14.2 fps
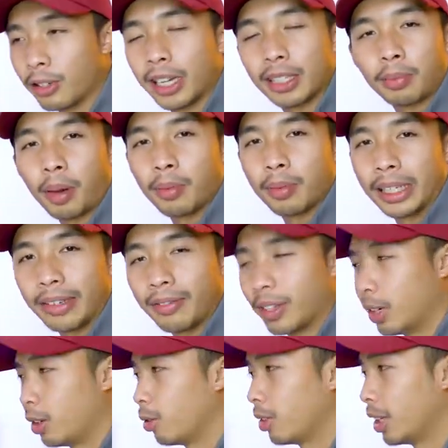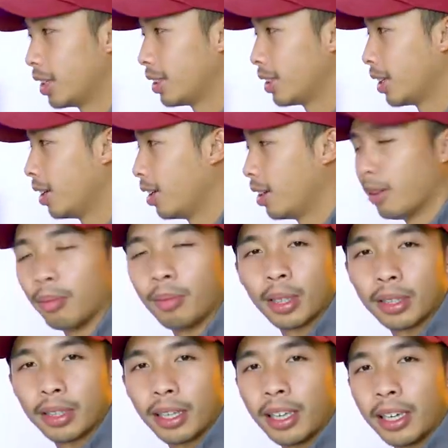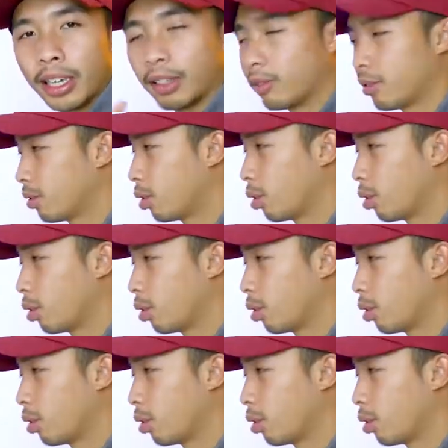You guys probably even know this, but it